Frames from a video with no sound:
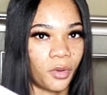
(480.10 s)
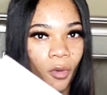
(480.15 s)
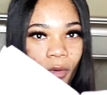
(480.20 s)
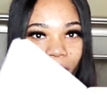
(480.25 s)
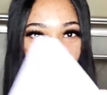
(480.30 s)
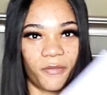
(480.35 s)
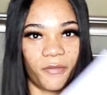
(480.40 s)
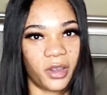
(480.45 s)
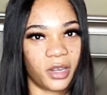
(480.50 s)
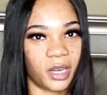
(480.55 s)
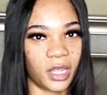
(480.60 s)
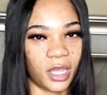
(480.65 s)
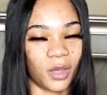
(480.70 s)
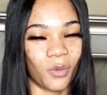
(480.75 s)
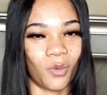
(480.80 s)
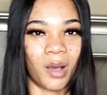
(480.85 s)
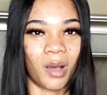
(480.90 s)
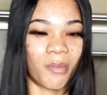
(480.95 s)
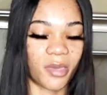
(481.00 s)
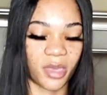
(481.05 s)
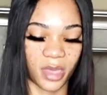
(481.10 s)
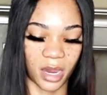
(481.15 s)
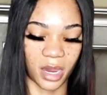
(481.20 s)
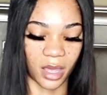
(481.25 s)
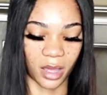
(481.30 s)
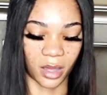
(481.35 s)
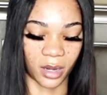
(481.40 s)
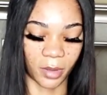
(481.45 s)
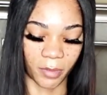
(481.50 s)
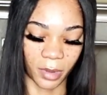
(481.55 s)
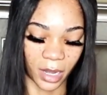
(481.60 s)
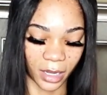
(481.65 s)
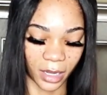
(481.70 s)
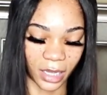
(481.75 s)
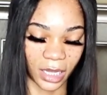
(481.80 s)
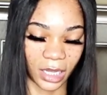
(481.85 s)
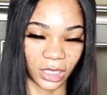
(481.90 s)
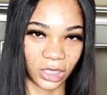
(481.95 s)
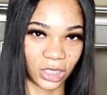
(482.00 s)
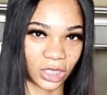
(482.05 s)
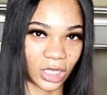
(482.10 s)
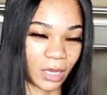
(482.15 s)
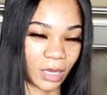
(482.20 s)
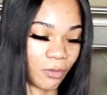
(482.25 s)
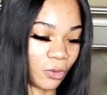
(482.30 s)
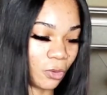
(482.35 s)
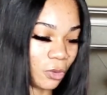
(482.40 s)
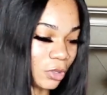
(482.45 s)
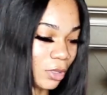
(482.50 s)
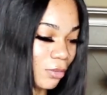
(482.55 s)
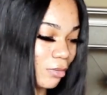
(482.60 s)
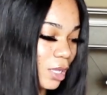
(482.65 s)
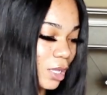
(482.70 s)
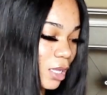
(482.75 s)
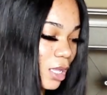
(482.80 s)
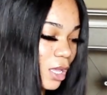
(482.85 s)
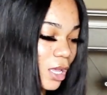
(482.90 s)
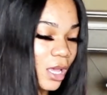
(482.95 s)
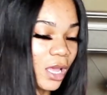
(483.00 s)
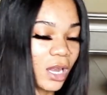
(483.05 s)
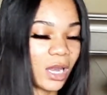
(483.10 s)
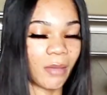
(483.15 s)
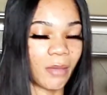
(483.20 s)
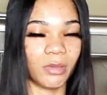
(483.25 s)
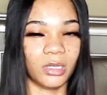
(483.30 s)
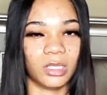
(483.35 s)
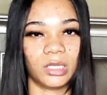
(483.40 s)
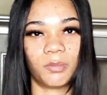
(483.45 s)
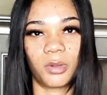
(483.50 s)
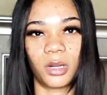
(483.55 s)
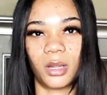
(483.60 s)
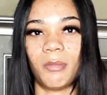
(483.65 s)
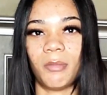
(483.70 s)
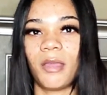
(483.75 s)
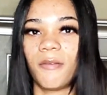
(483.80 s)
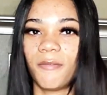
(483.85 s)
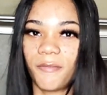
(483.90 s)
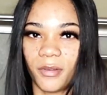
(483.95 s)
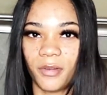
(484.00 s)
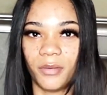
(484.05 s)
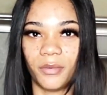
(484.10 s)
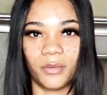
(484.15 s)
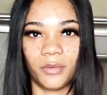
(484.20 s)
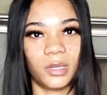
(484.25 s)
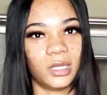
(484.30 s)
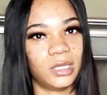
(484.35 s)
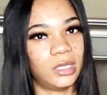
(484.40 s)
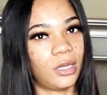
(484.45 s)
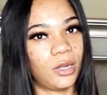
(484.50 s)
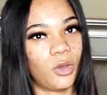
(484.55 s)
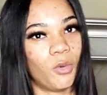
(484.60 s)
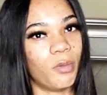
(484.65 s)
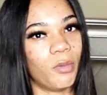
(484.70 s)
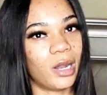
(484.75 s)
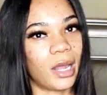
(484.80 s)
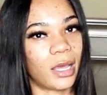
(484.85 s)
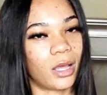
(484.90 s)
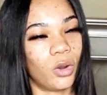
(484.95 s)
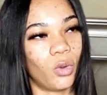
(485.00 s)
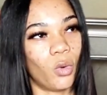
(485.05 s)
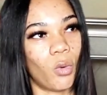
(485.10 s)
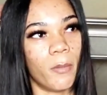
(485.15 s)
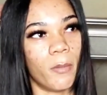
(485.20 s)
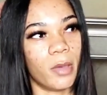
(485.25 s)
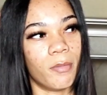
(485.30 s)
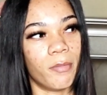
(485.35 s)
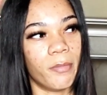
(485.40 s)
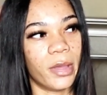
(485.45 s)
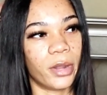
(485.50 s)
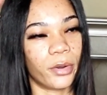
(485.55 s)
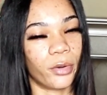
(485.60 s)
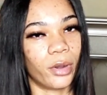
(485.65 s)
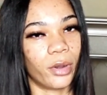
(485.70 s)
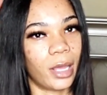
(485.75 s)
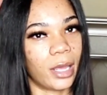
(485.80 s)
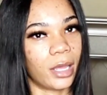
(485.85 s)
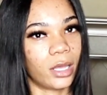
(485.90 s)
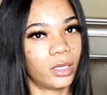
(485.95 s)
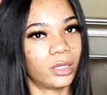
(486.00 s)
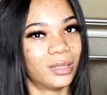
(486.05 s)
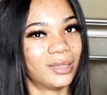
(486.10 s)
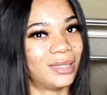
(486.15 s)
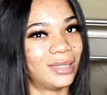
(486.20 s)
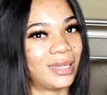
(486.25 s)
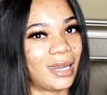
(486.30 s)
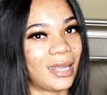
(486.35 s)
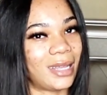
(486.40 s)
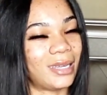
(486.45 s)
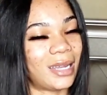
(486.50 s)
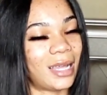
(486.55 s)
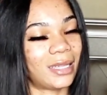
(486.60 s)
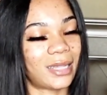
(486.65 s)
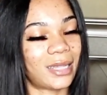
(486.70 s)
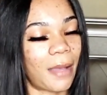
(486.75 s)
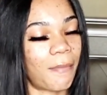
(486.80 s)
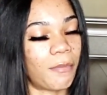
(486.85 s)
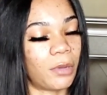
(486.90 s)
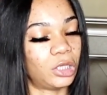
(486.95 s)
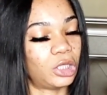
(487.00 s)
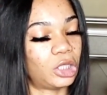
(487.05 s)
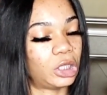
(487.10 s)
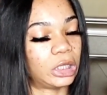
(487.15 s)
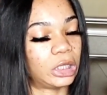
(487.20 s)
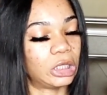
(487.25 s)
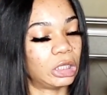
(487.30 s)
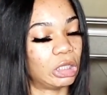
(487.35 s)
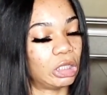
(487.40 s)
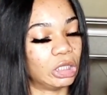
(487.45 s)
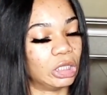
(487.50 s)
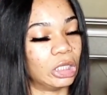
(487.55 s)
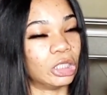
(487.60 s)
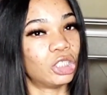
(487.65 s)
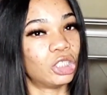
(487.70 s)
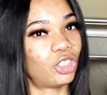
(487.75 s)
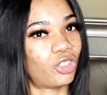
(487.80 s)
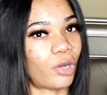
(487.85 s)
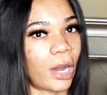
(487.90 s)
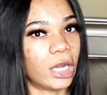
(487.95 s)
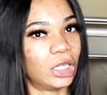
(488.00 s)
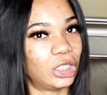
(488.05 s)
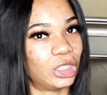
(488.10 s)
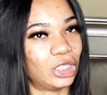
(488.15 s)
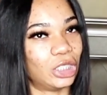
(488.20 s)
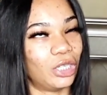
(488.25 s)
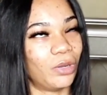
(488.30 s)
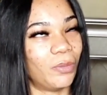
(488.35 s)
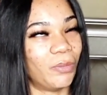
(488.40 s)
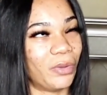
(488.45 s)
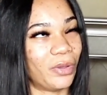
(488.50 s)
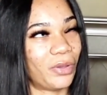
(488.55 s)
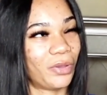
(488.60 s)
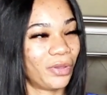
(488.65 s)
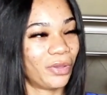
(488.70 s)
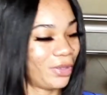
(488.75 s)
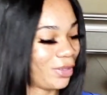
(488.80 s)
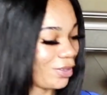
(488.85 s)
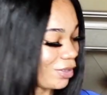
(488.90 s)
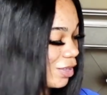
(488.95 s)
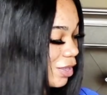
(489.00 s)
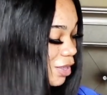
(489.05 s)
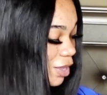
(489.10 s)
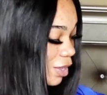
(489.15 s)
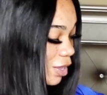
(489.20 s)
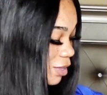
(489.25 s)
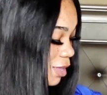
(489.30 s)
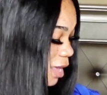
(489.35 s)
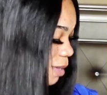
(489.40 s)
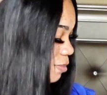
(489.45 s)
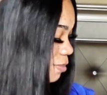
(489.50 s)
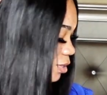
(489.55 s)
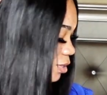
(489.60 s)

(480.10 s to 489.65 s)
or funny while I'm sitting on the podcast table. So I'm like, let me just put it on my phone, because then it'll be like a little bit better, like not that much distraction. But y'all be